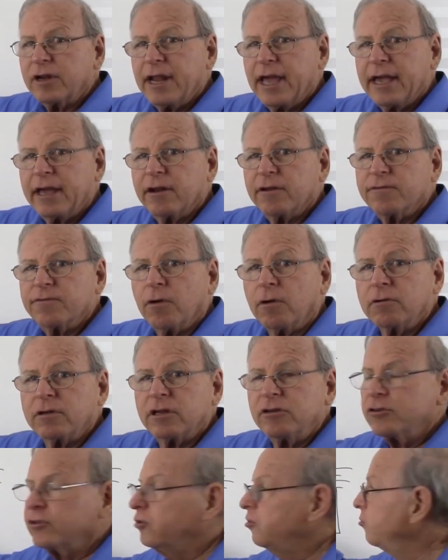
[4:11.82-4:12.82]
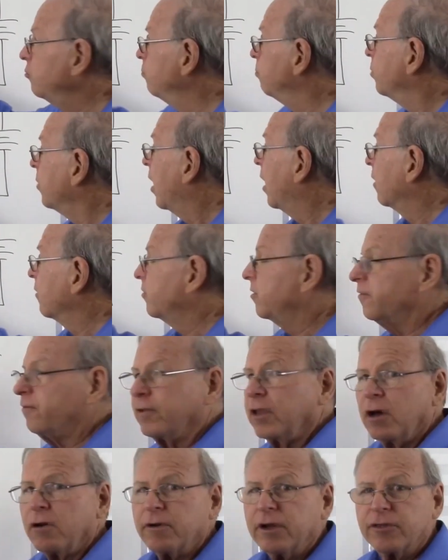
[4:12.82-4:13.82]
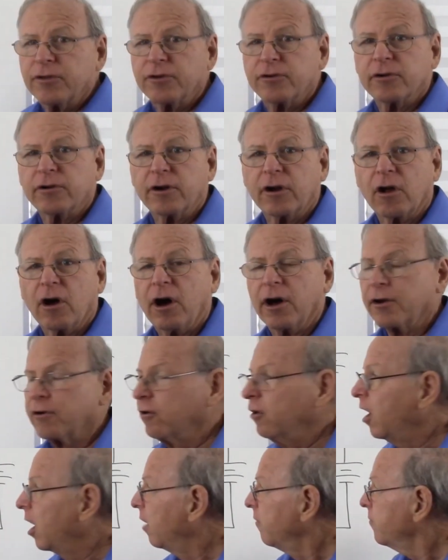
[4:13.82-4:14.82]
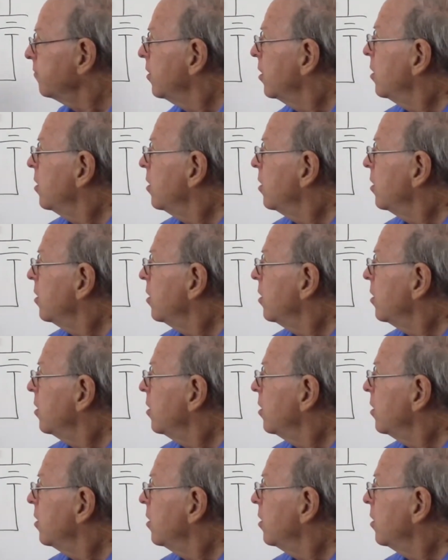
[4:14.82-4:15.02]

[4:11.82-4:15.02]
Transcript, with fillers: a negative voltage to block the flow, either turn it on or off,